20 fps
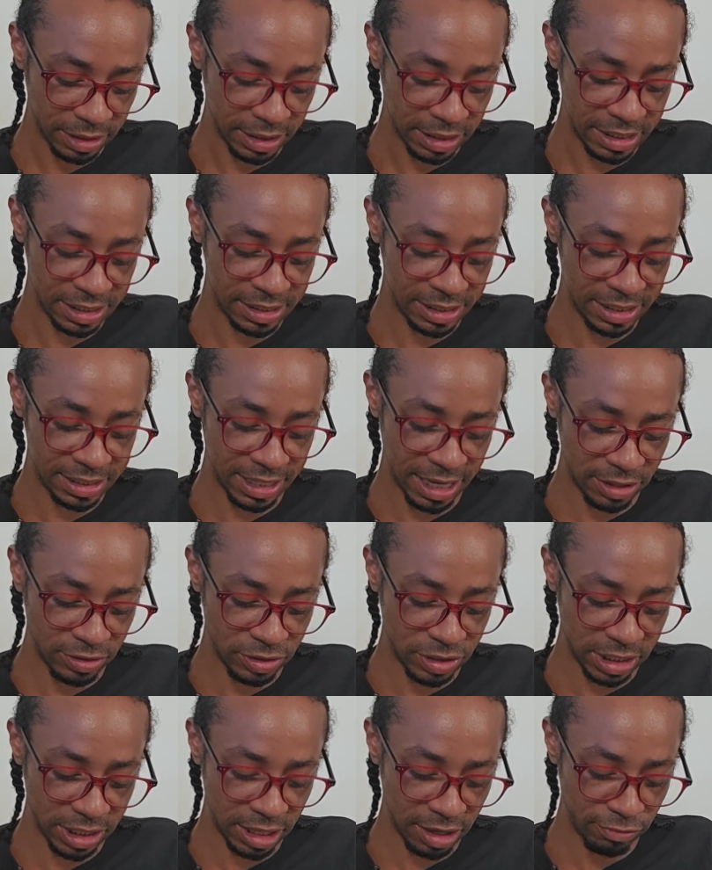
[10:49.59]
is this
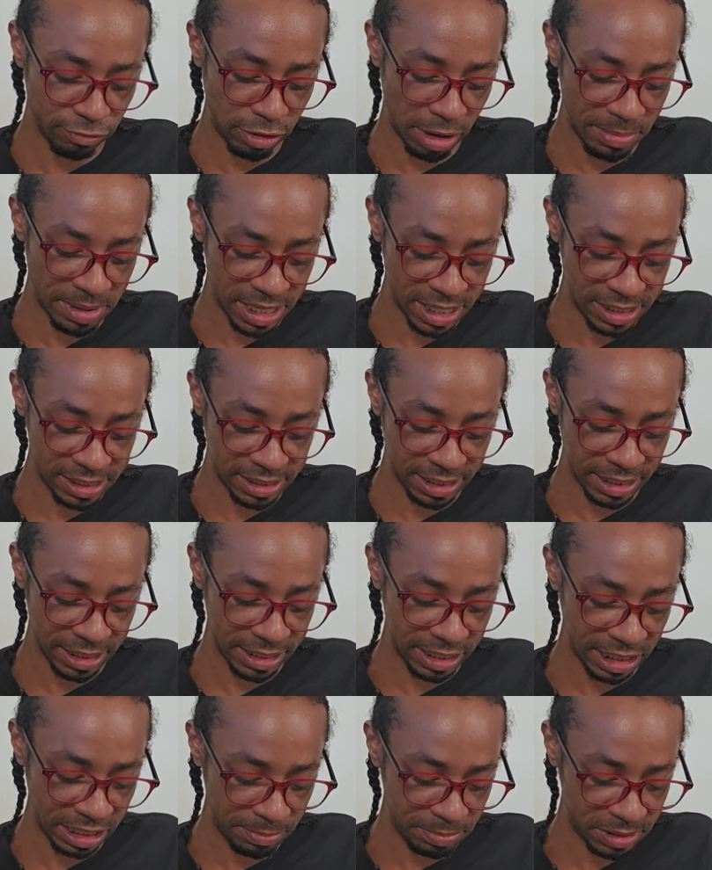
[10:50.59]
energy of reminiscing,
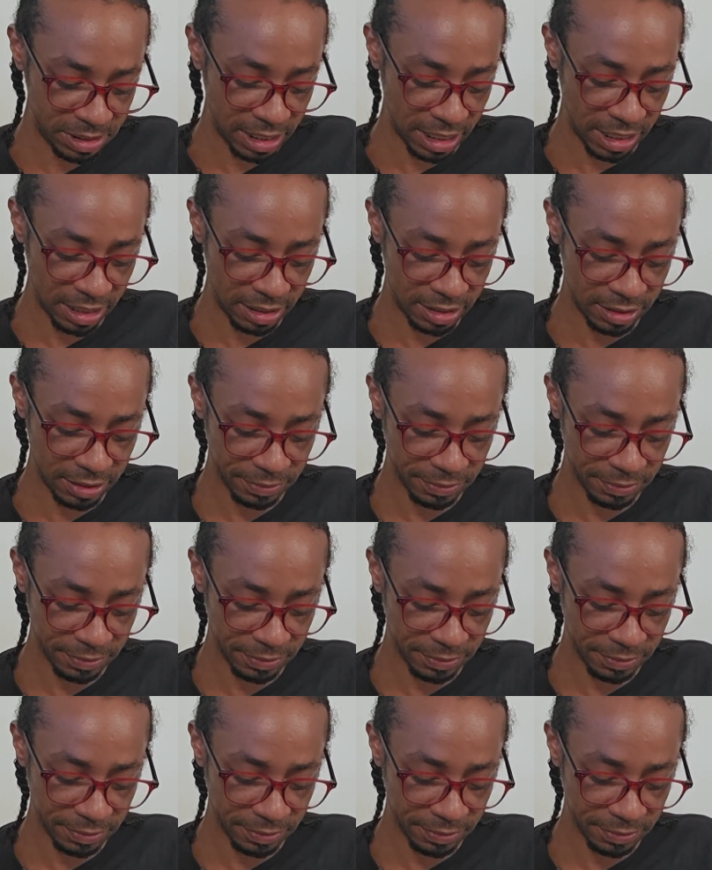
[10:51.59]
keepsake.